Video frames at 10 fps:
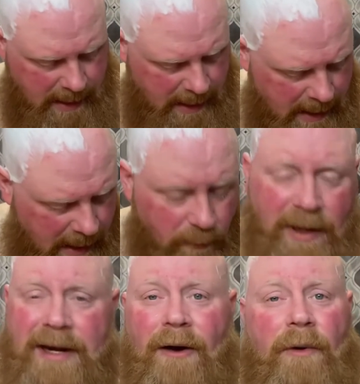I
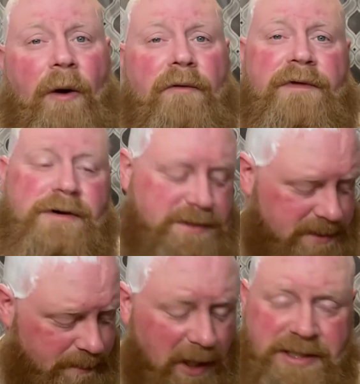really don't know if
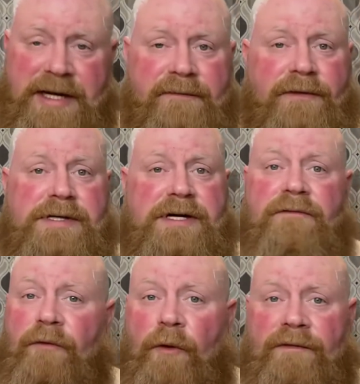there's much difference in
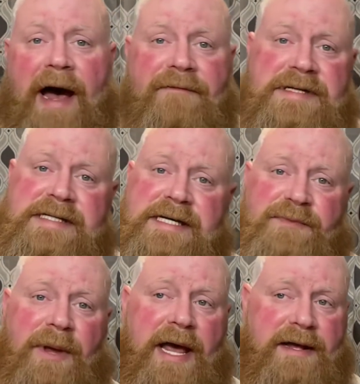4, 5, and 6
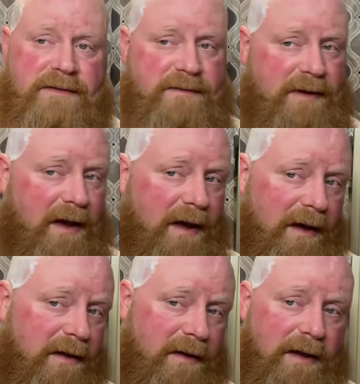blades.
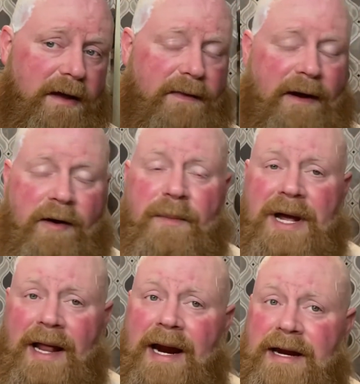There could be
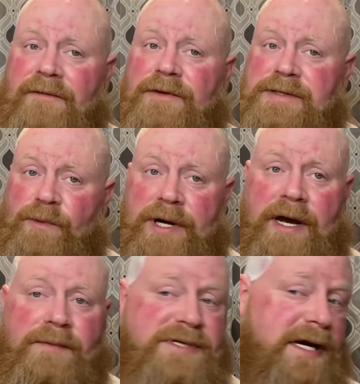a lot of difference when it
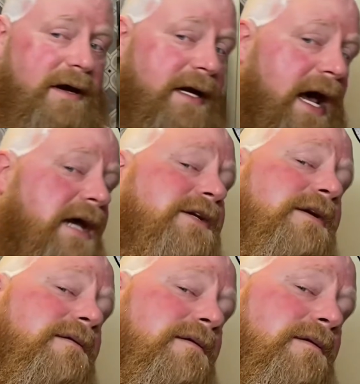comes to
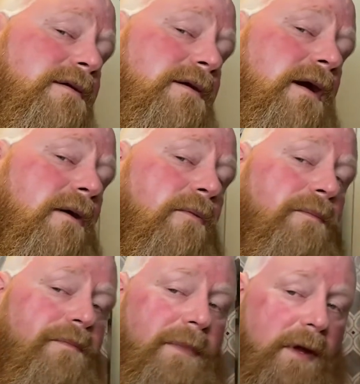irritation, you know.
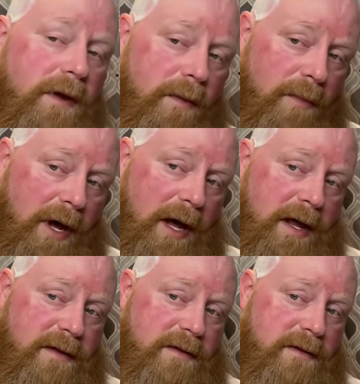
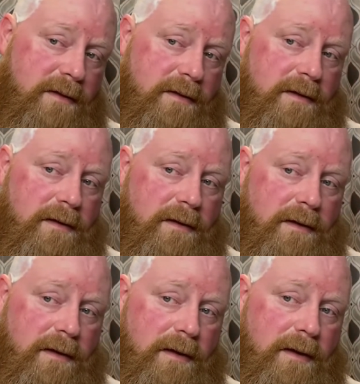But
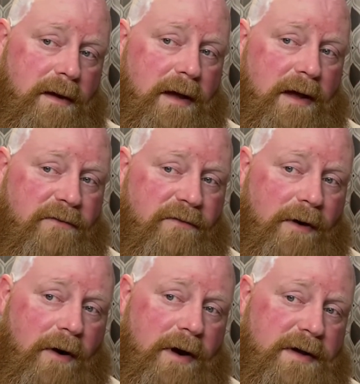as
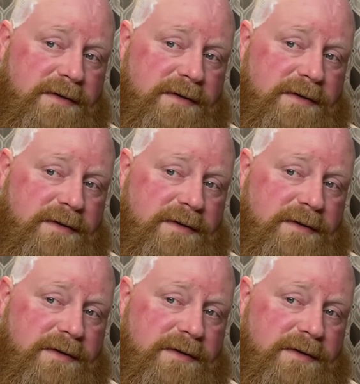far as